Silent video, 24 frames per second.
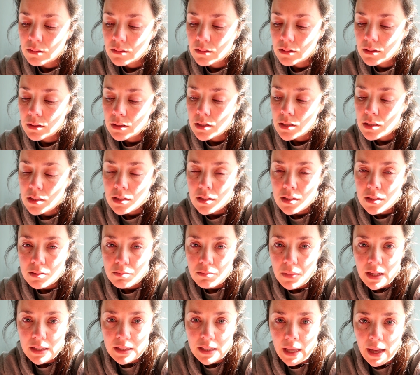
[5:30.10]
this is
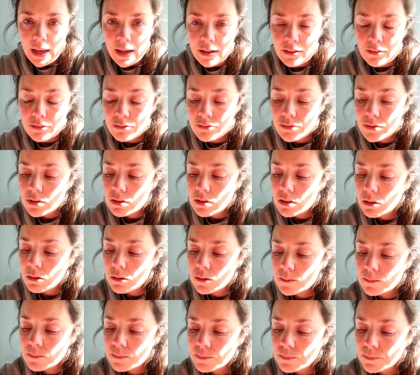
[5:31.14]
my life,
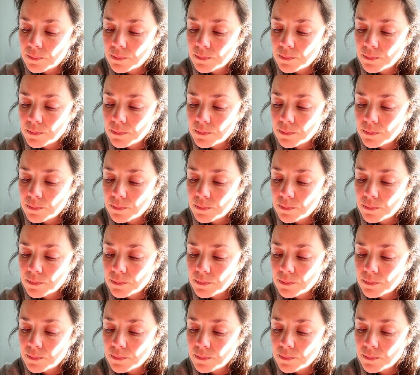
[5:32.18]
so